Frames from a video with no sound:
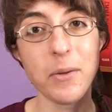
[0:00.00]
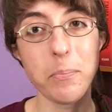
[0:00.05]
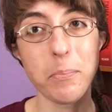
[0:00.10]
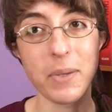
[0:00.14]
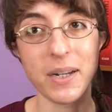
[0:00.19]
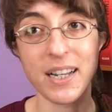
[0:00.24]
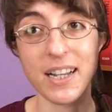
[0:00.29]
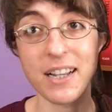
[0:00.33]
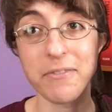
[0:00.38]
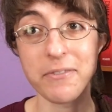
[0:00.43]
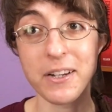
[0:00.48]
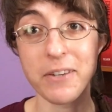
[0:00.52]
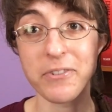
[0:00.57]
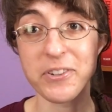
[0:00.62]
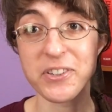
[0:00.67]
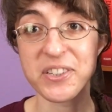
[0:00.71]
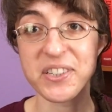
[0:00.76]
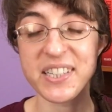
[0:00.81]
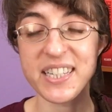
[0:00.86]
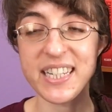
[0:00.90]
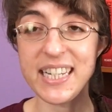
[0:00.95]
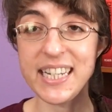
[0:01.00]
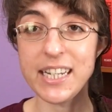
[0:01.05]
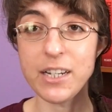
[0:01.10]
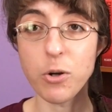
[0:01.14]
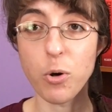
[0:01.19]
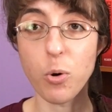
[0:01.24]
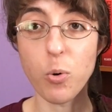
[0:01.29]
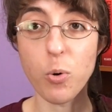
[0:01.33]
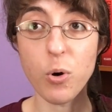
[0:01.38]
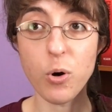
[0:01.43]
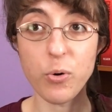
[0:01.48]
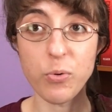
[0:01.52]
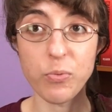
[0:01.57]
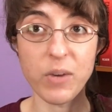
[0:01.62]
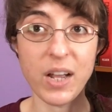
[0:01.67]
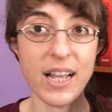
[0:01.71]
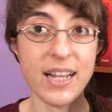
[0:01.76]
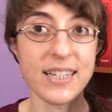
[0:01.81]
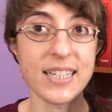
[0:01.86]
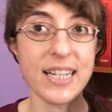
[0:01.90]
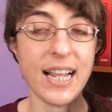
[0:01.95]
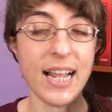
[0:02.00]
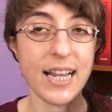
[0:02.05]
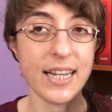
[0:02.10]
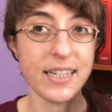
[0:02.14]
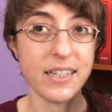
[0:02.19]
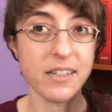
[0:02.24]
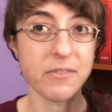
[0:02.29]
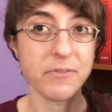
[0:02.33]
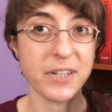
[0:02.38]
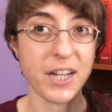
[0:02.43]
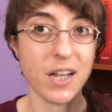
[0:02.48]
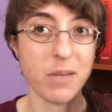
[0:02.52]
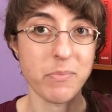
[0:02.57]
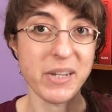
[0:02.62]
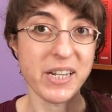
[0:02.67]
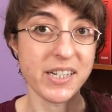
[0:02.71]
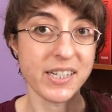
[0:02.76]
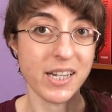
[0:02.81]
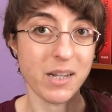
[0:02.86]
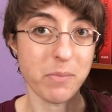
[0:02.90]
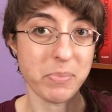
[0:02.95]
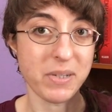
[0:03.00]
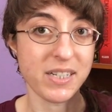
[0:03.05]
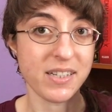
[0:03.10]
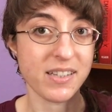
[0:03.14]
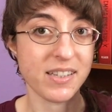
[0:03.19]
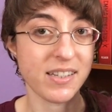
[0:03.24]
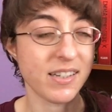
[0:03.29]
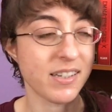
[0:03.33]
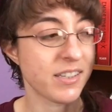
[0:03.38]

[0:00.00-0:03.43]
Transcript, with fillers: but I have never seen or read any of Tommy and Tuppence,